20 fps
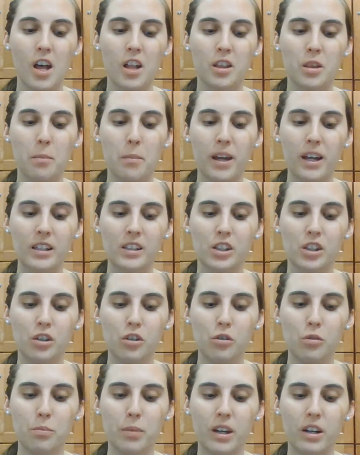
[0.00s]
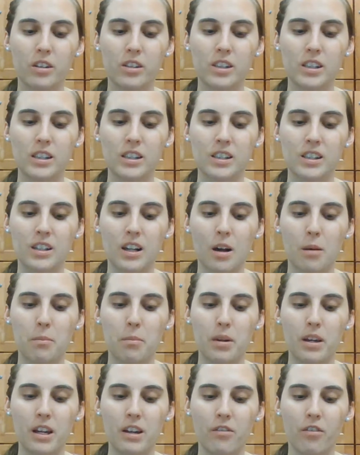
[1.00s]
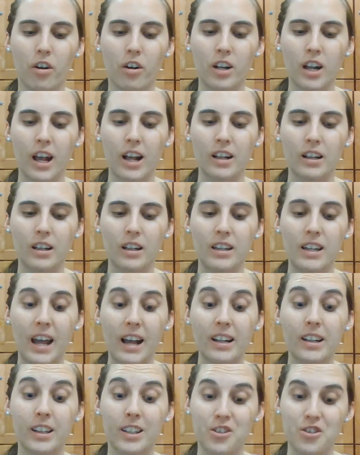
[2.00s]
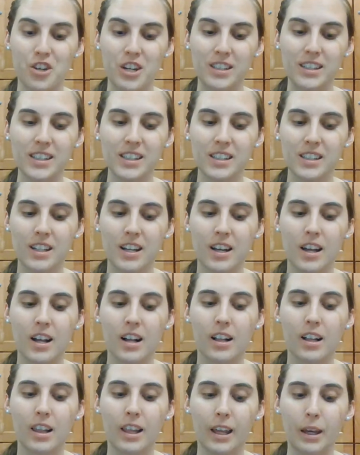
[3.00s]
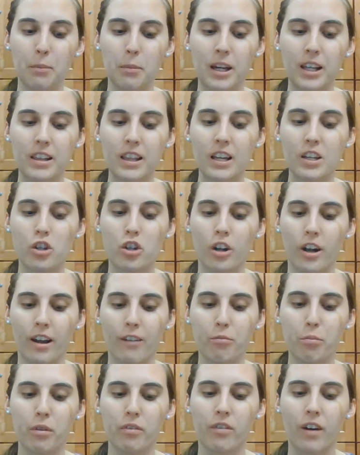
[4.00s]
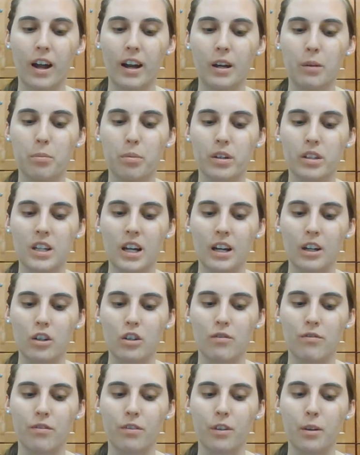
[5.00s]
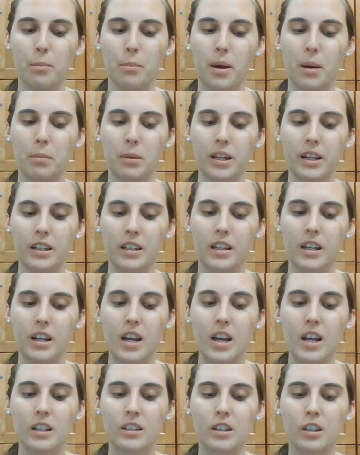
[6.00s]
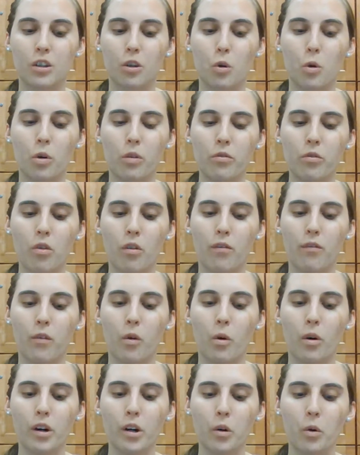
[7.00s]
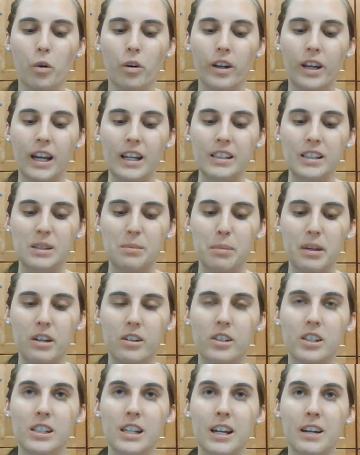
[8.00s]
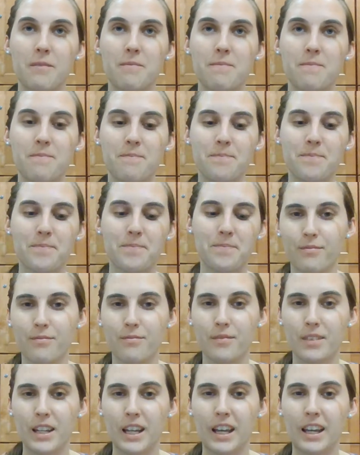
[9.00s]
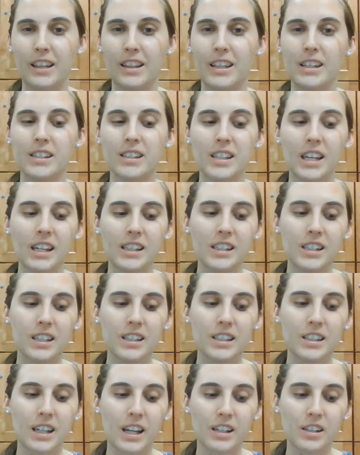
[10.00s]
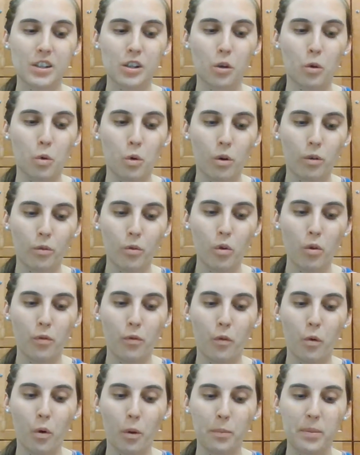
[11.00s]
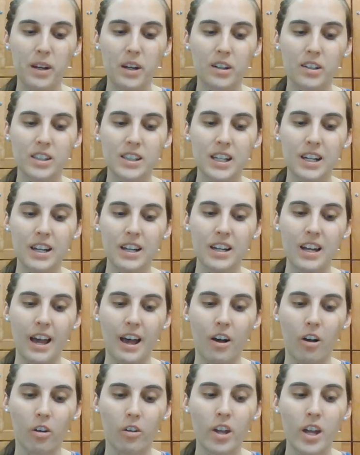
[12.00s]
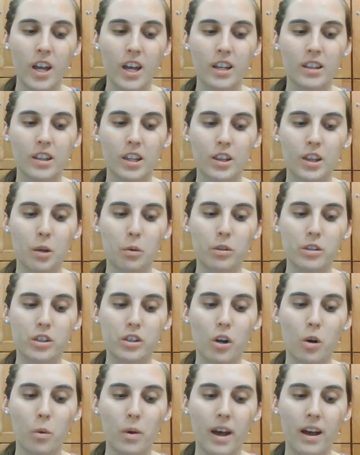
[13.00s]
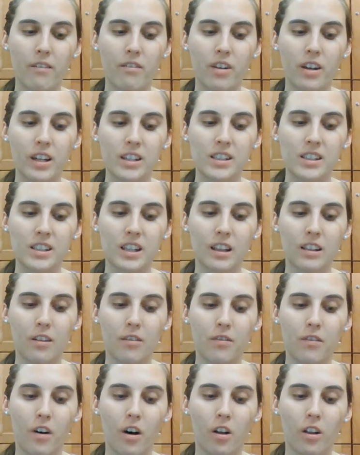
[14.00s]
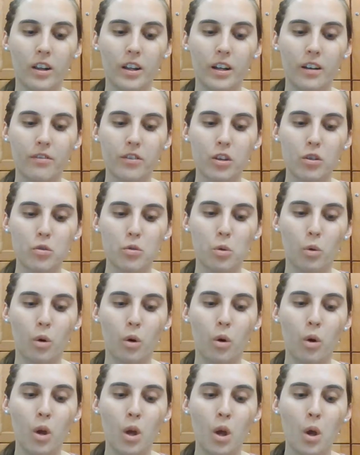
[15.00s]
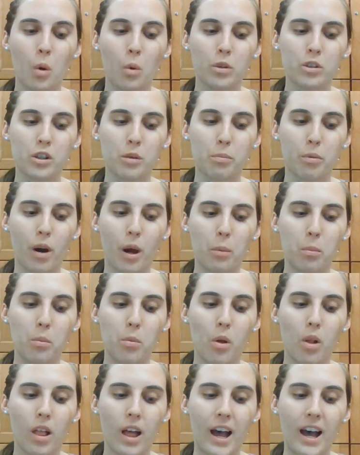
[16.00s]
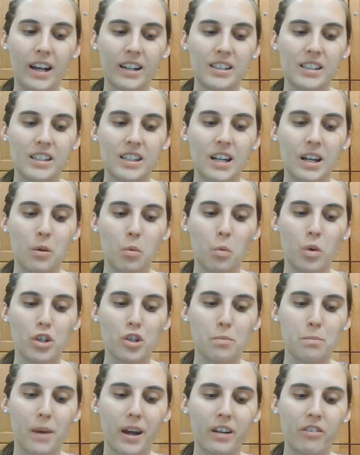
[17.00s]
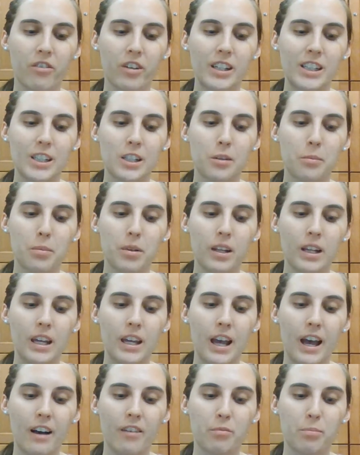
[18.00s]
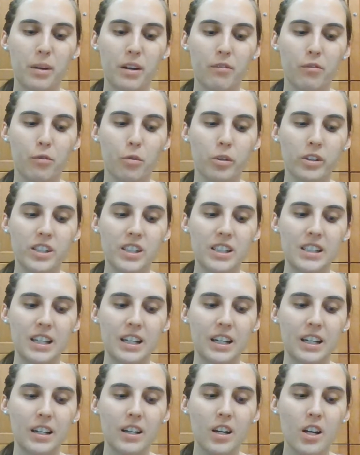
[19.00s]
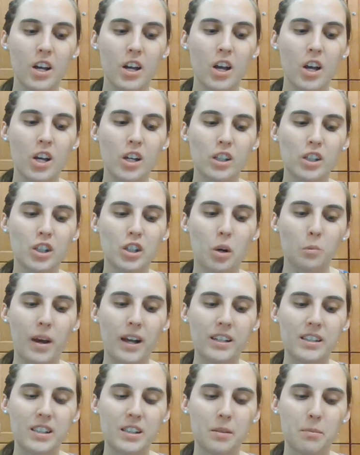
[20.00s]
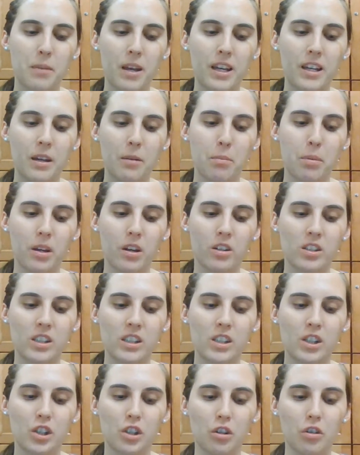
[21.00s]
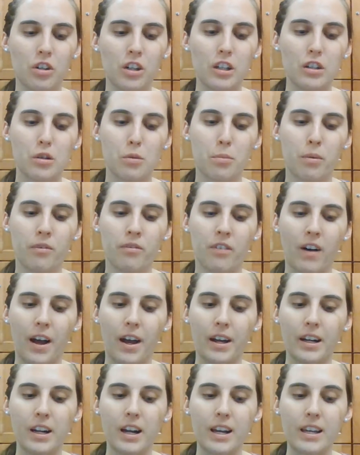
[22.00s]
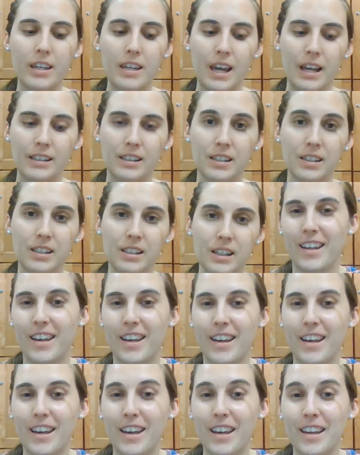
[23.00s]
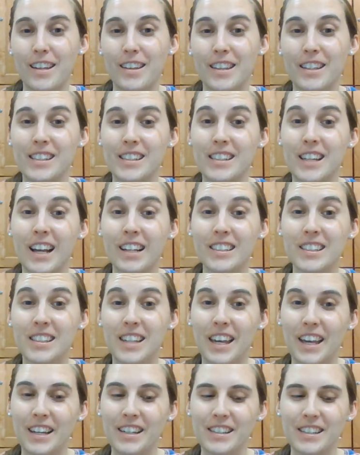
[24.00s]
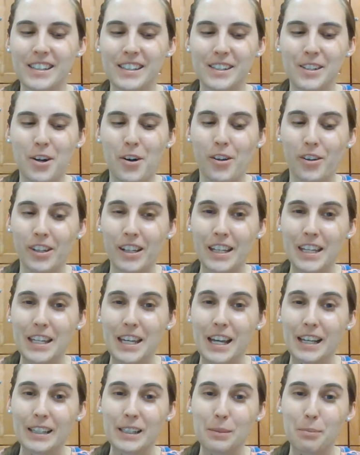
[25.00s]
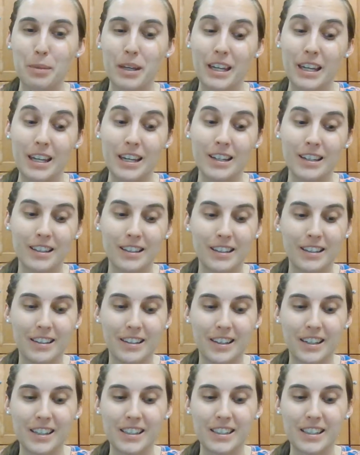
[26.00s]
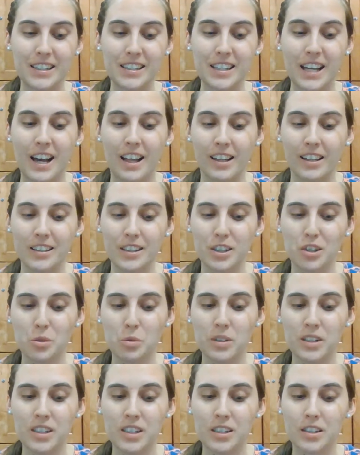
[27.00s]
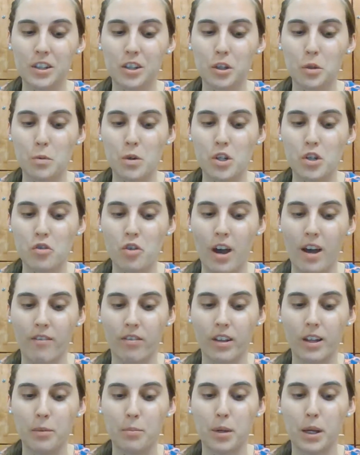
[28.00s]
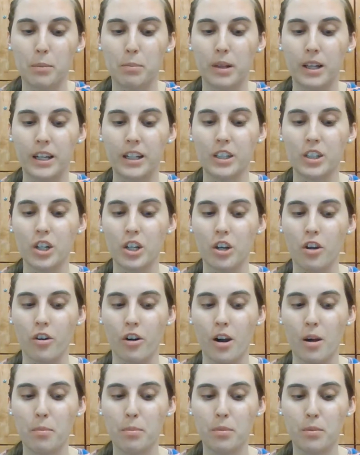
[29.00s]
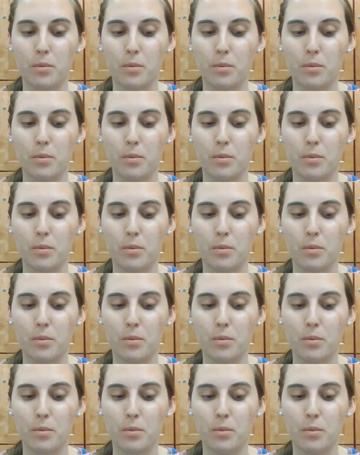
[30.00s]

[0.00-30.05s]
The man sued Pearson's company for negligence, claiming they should have provided protection for the public. Did the court rule for or against Pearson? In this case, it says the court ruled for Pearson and held that there was no evidence that the falling of the tool was a probable accident which might reasonably have been foreseen so as to make it Pearson's duty to provide against it. This next case is called ESP. It says Helen's twin sister was traveling by plane to Europe.